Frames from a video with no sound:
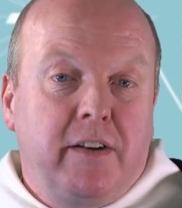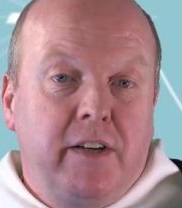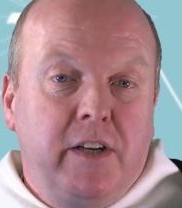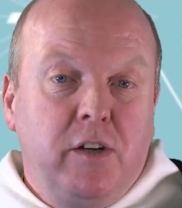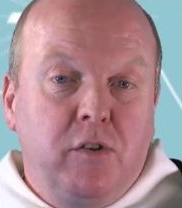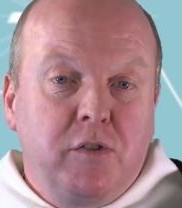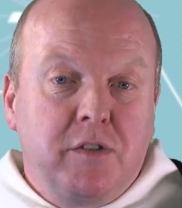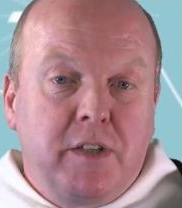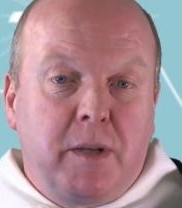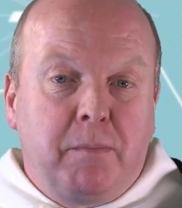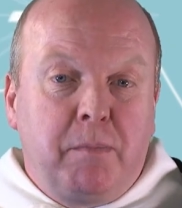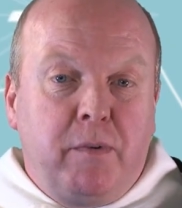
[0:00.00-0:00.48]
And he
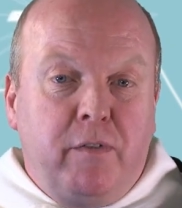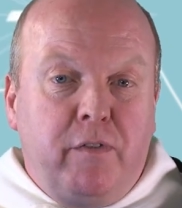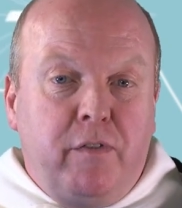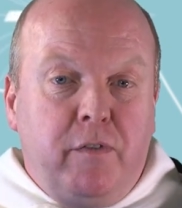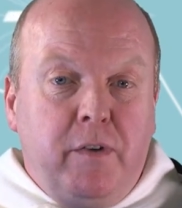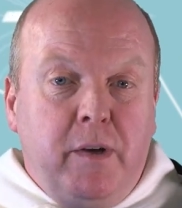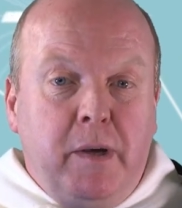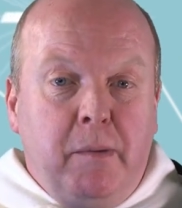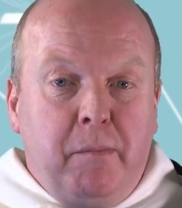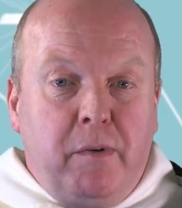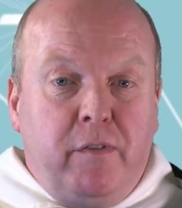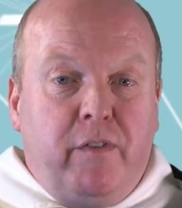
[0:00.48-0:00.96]
looks at
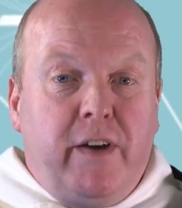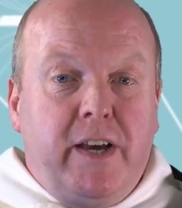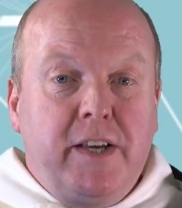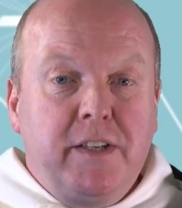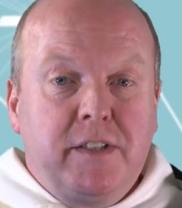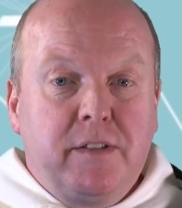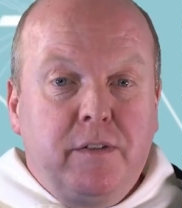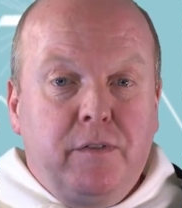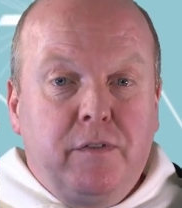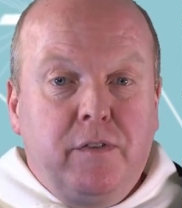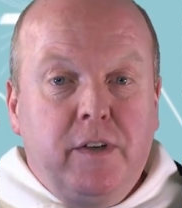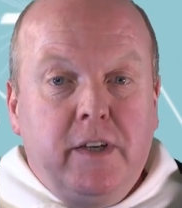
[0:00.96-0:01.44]

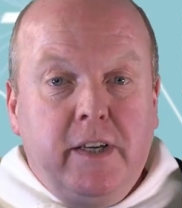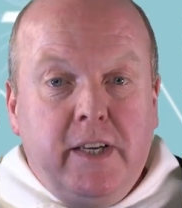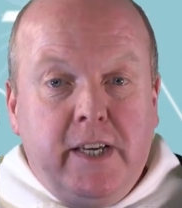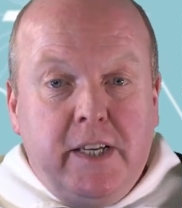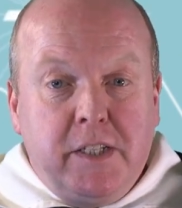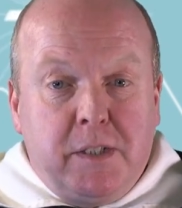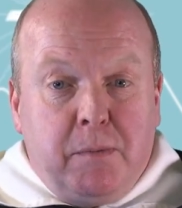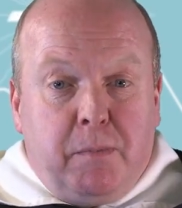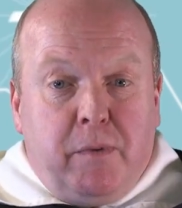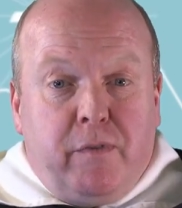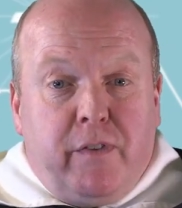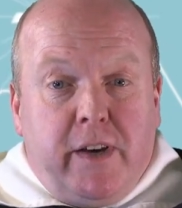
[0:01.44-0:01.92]
pervasive,
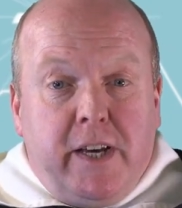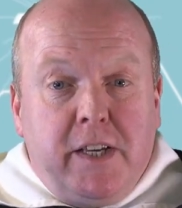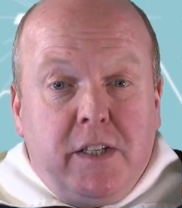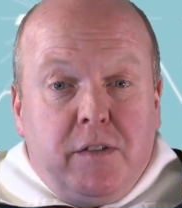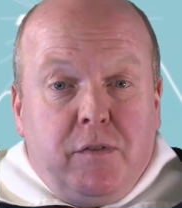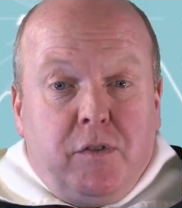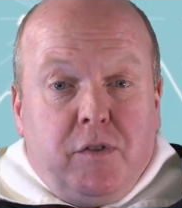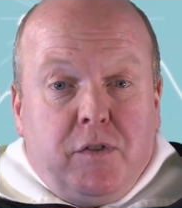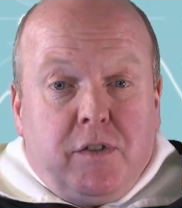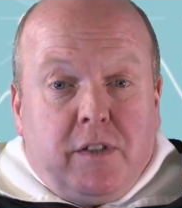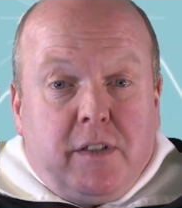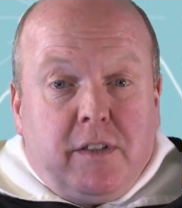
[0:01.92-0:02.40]
is it
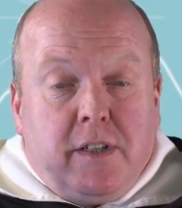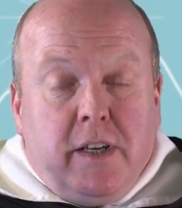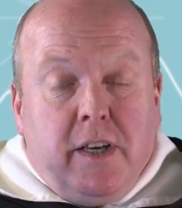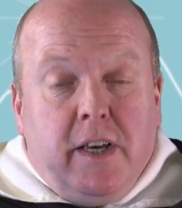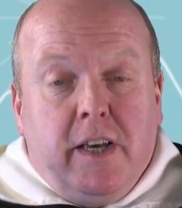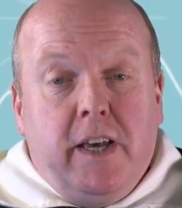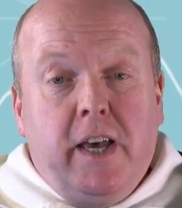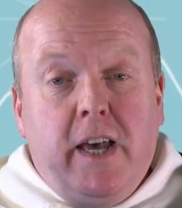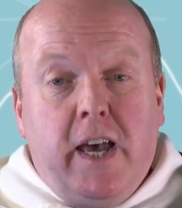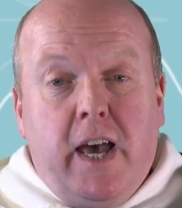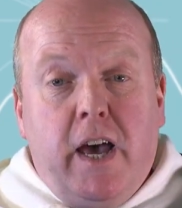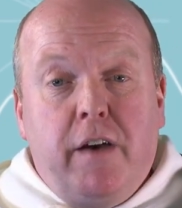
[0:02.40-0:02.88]
pervasive? Does it
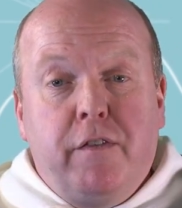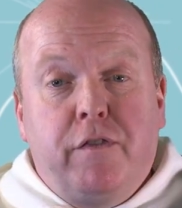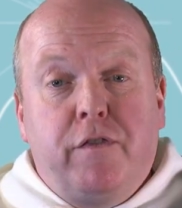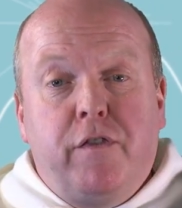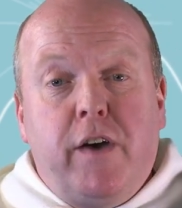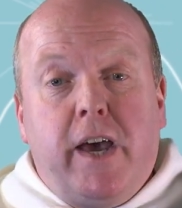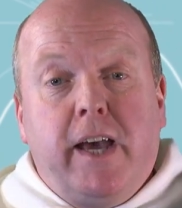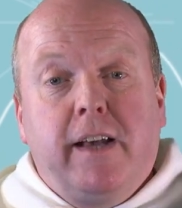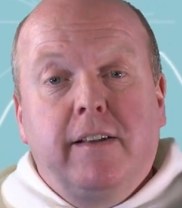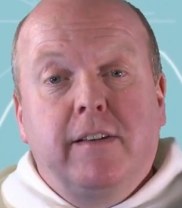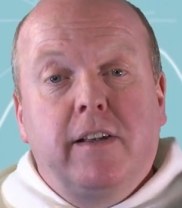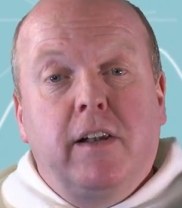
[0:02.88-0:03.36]

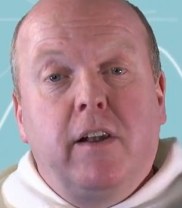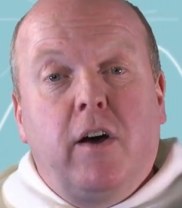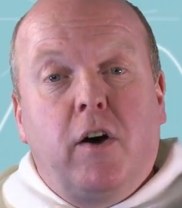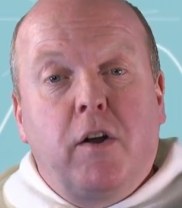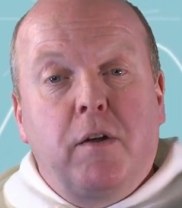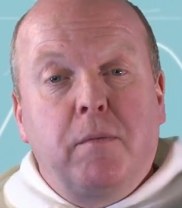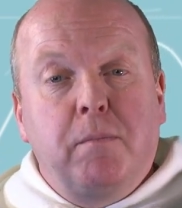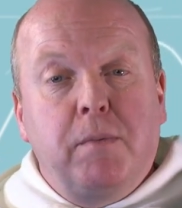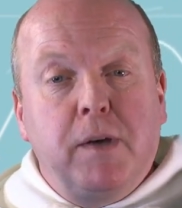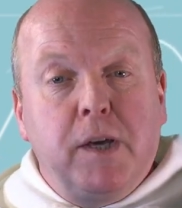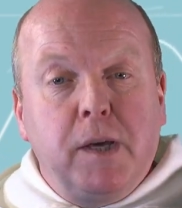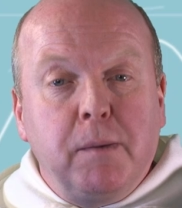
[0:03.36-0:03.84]
affect a lot
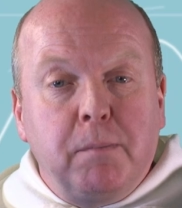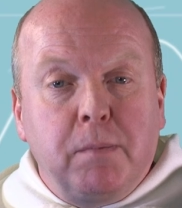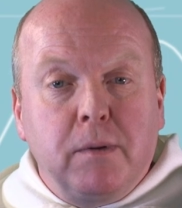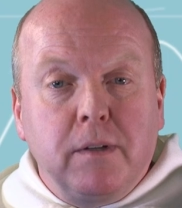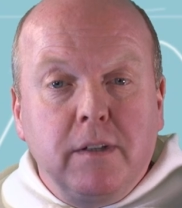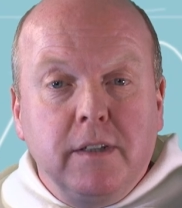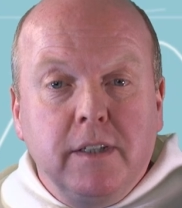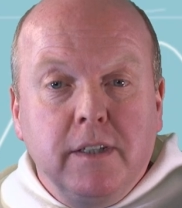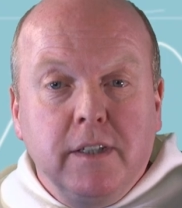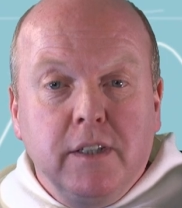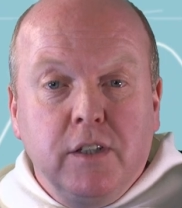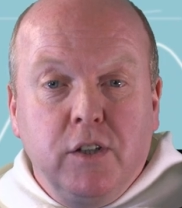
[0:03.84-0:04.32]
of people?